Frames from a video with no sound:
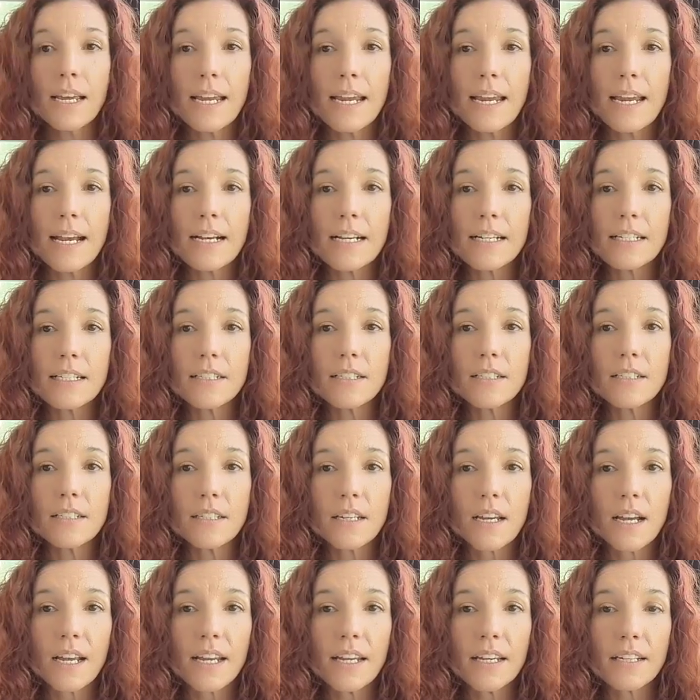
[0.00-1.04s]
and
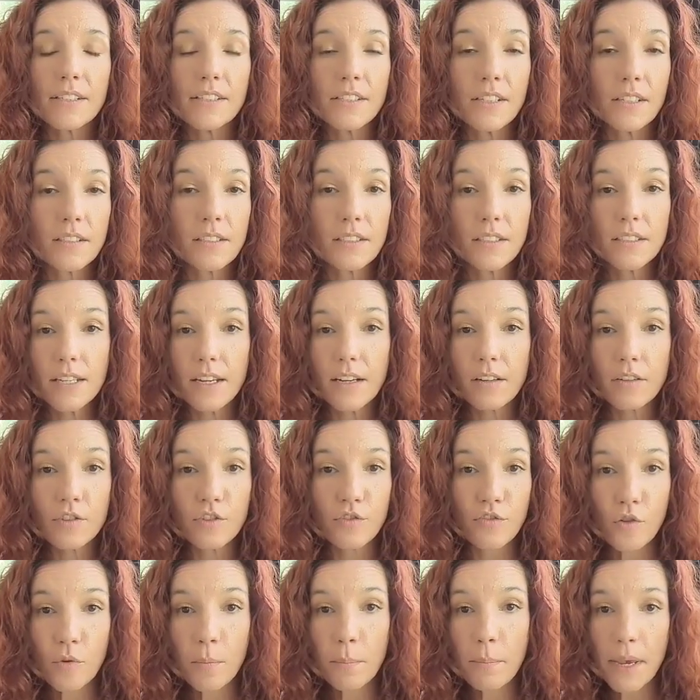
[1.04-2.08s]
I had done
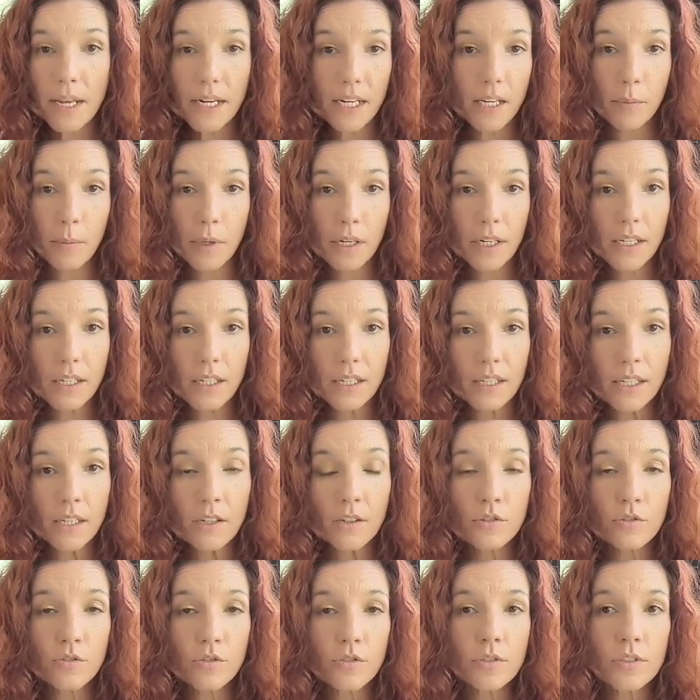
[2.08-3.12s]
sales for many, many
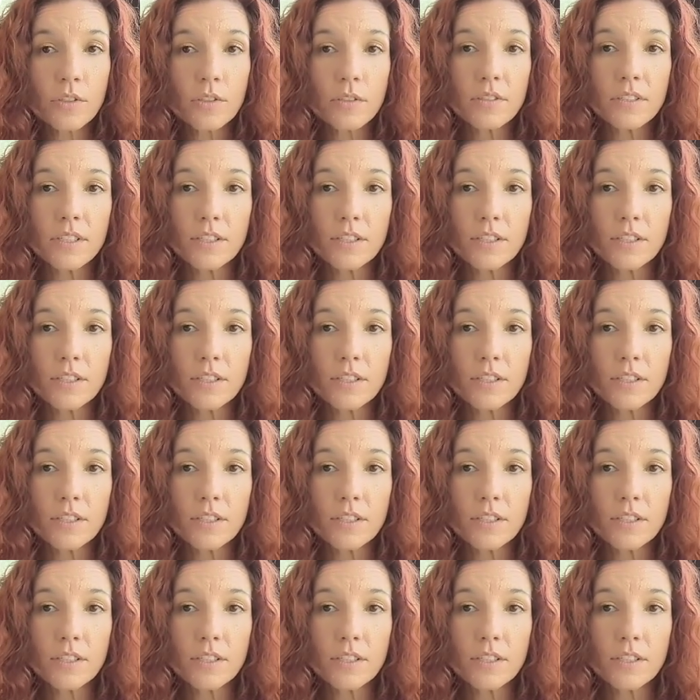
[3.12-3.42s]
years,